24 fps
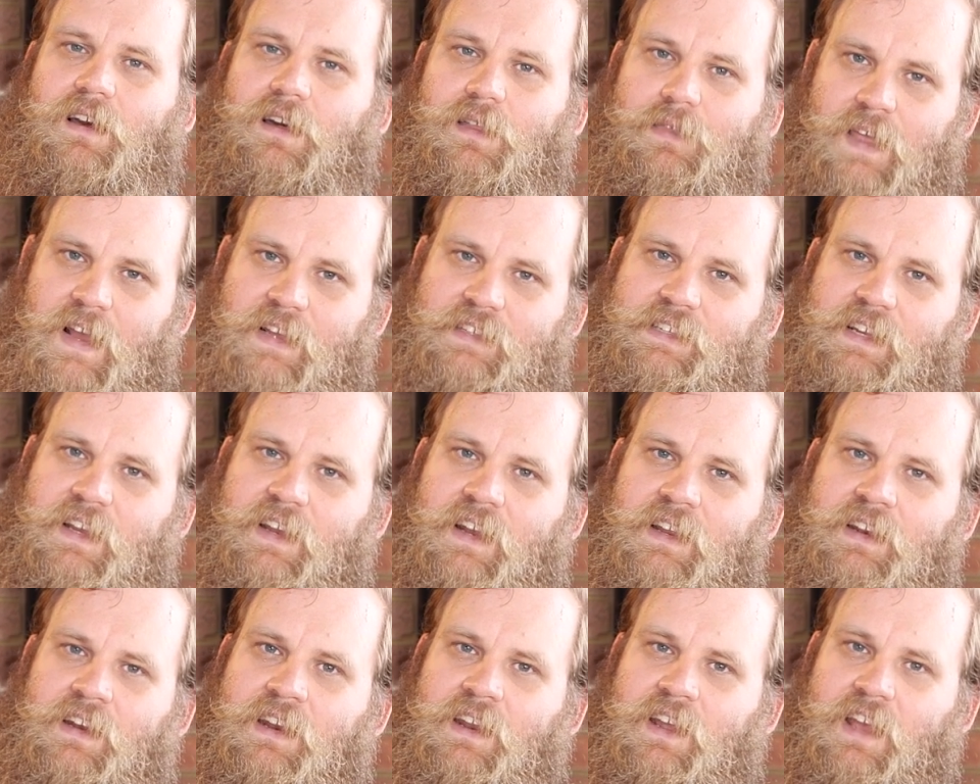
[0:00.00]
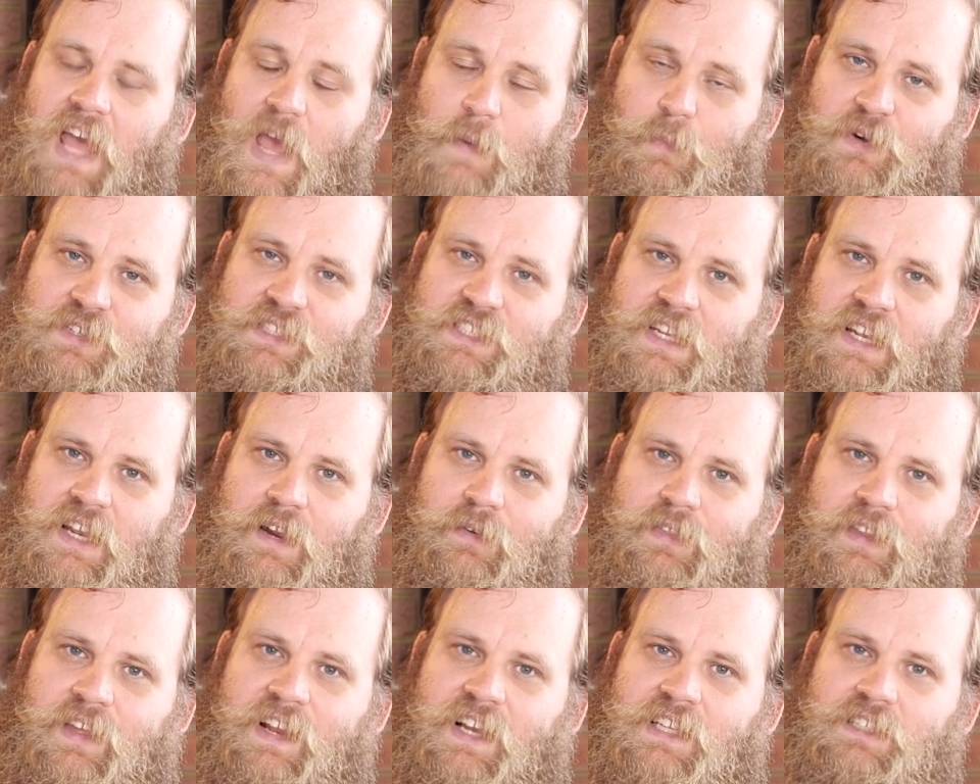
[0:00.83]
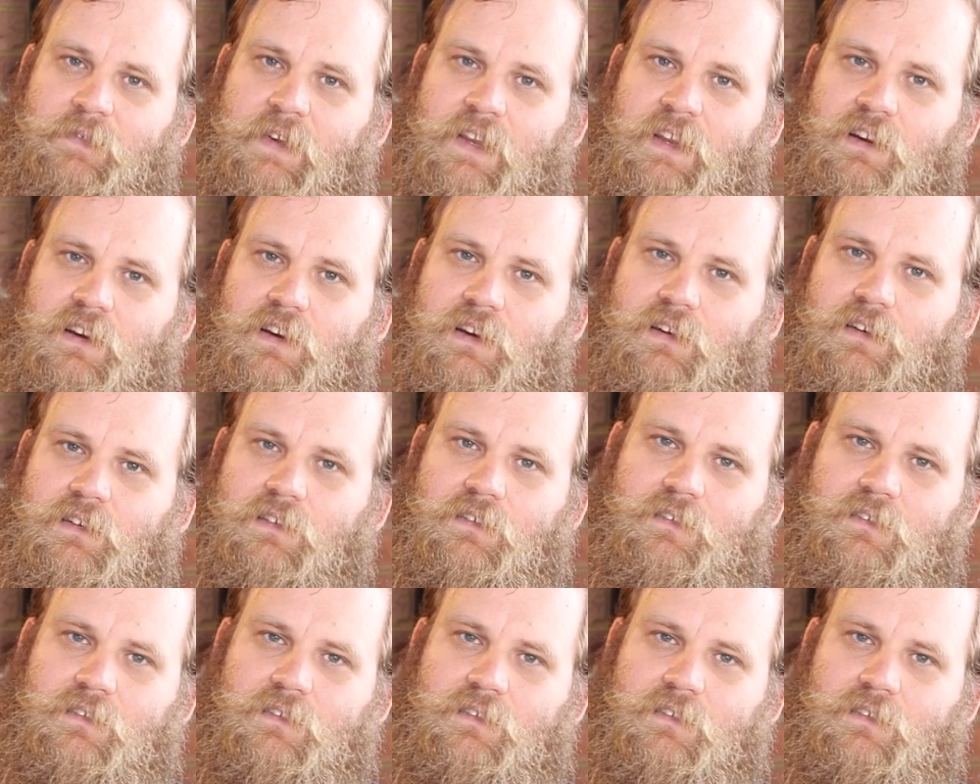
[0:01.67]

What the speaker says: Thanks again, and we'll see you on the next video.